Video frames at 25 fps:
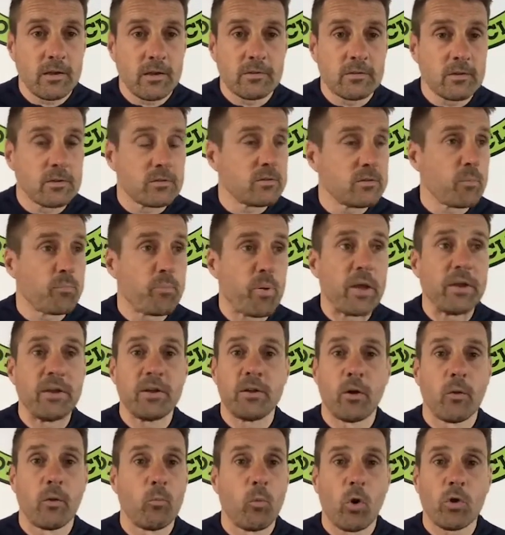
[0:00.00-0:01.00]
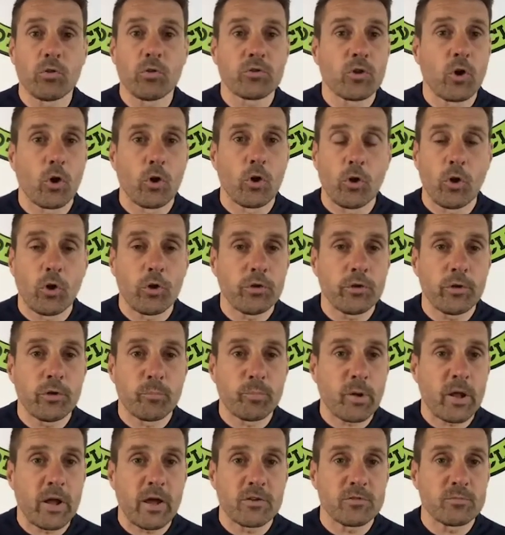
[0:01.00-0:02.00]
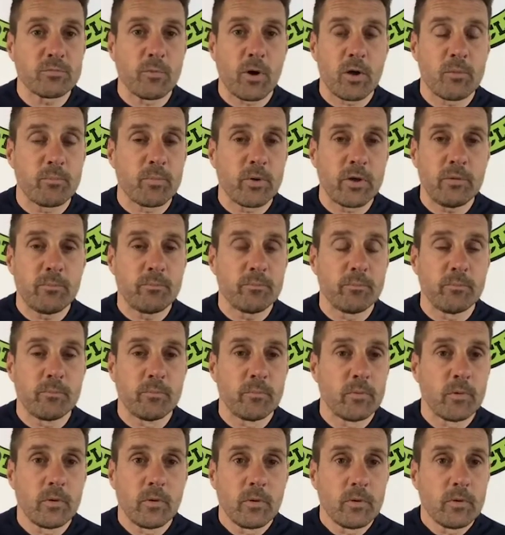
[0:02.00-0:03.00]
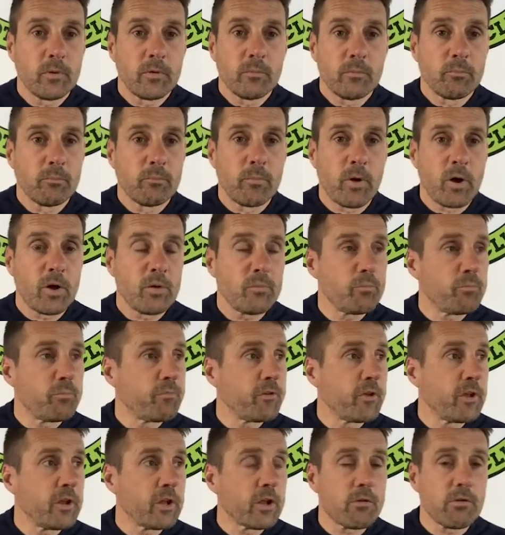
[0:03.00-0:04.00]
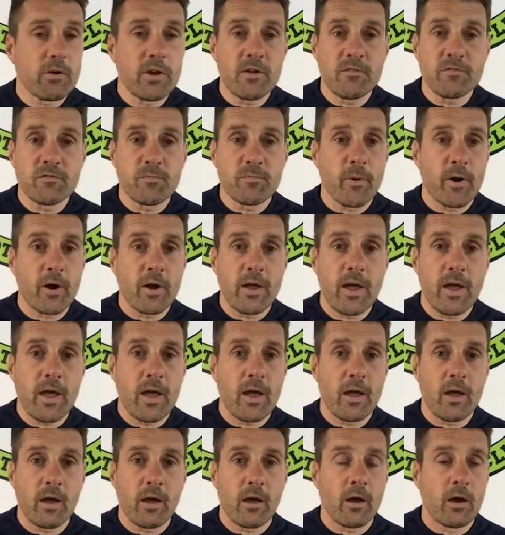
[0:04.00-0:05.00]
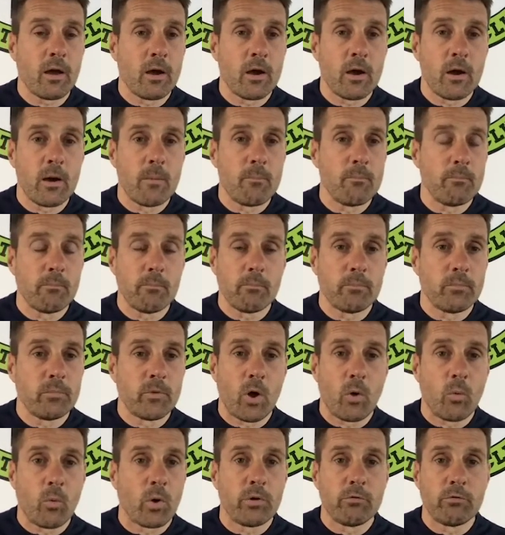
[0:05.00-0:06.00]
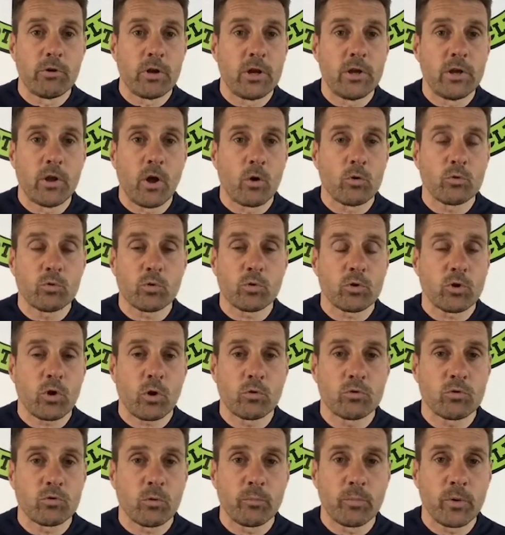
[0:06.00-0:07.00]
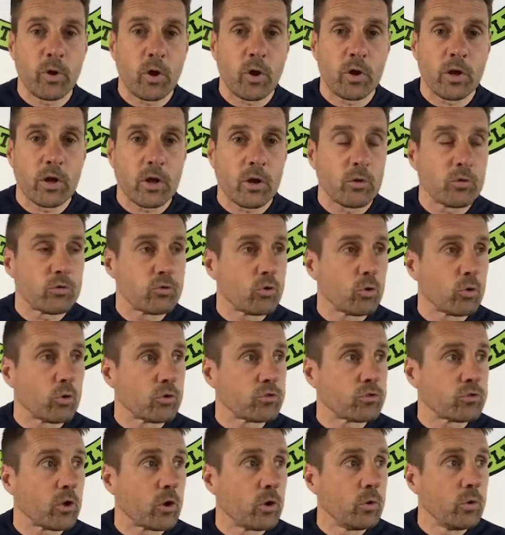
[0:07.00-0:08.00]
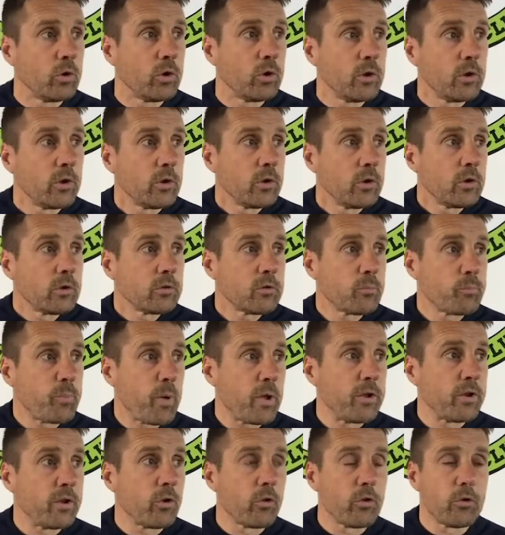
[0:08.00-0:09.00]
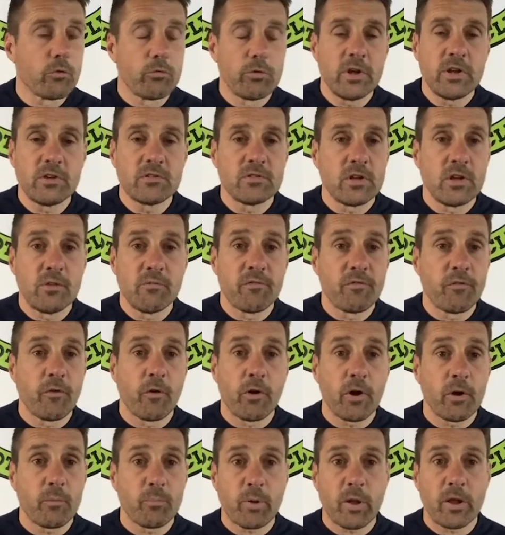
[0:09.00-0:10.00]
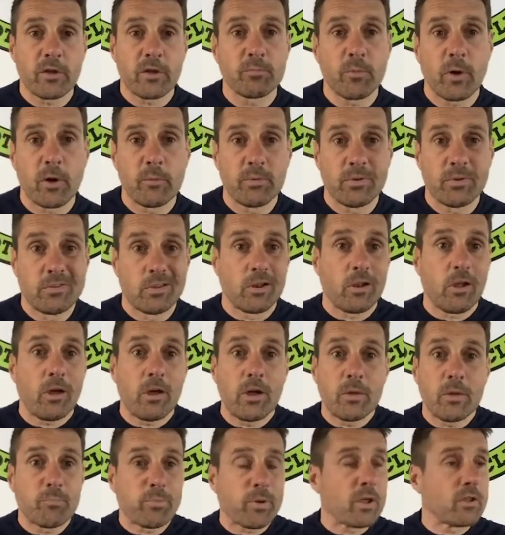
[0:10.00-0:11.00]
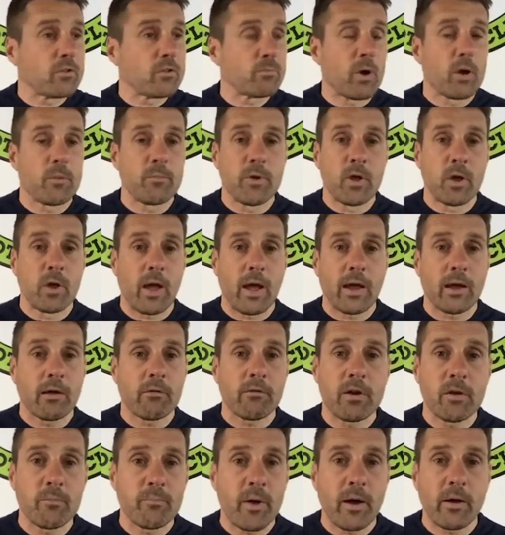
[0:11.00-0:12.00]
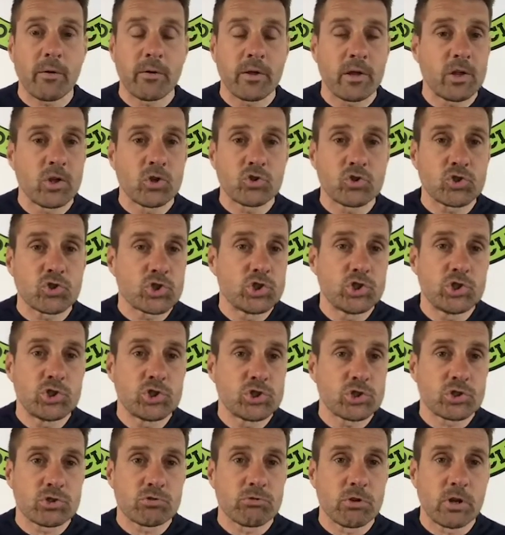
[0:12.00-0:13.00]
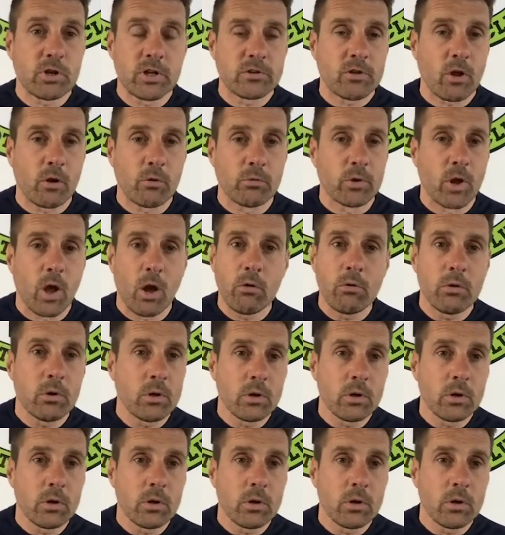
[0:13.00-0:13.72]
depending on what's gone on, the players might feel aggrieved by it. No one really knows what goes on behind closed doors, so depending on the reasoning for it, players might be delighted, players might be angry about it. You just really don't know.